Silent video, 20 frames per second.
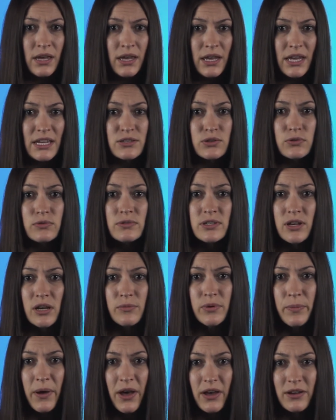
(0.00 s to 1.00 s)
It's also
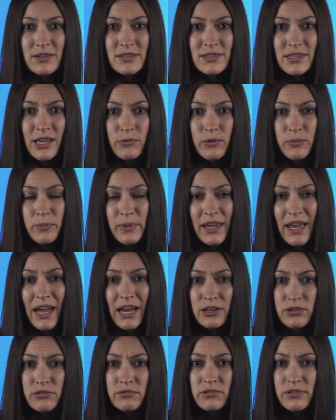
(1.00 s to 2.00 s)
proposed that will be
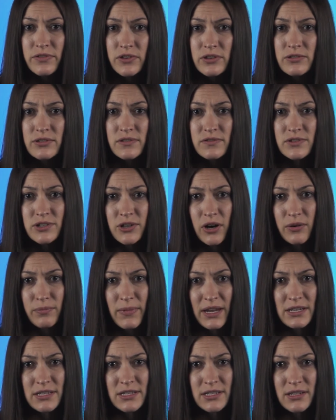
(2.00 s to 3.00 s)
annual reviews of child
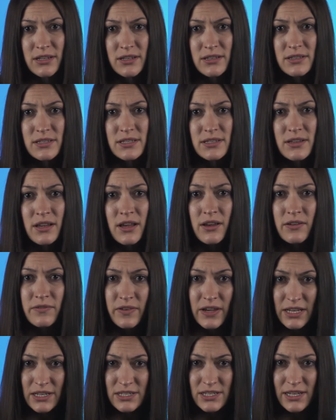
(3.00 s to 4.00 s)
maintenance
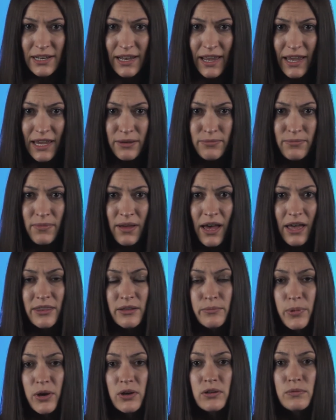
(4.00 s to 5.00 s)
for each claim, and
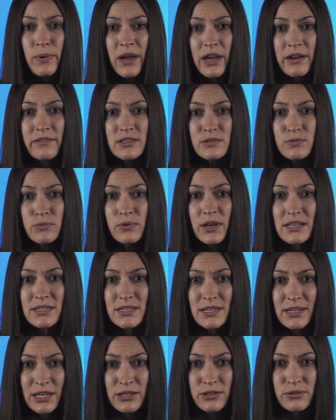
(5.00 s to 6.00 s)
that both parents will
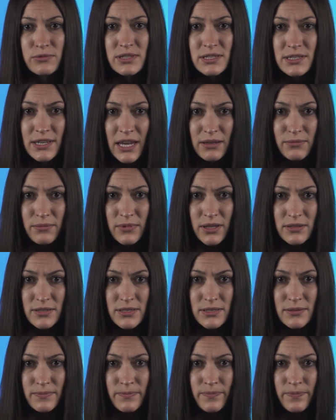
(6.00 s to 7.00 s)
get an annual
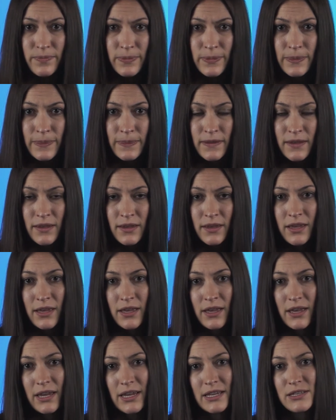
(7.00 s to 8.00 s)
statement.
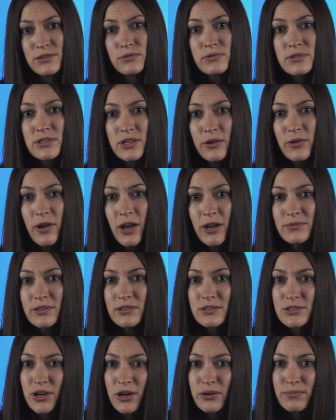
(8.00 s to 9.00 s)
It's also hoped that
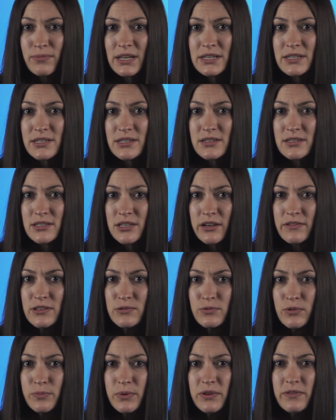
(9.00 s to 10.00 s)
the child maintenance
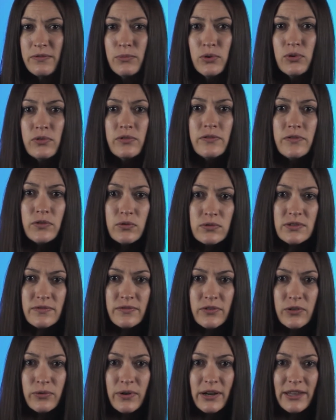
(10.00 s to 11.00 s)
service will be more
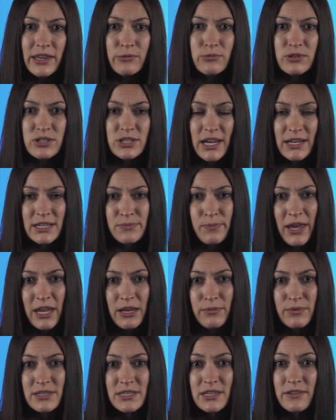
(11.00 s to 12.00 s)
forceful and they will chase
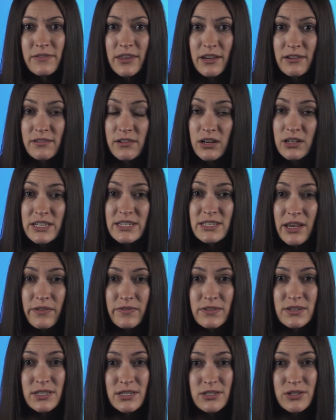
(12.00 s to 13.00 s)
payments if they're only
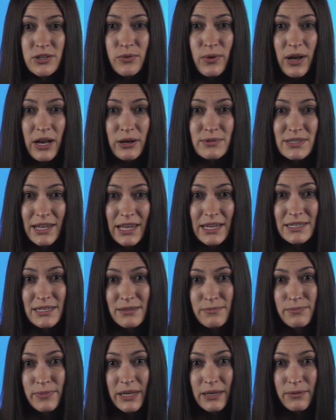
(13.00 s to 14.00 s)
72 hours
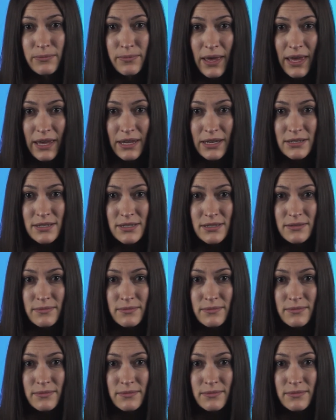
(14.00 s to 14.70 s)
late in being paid.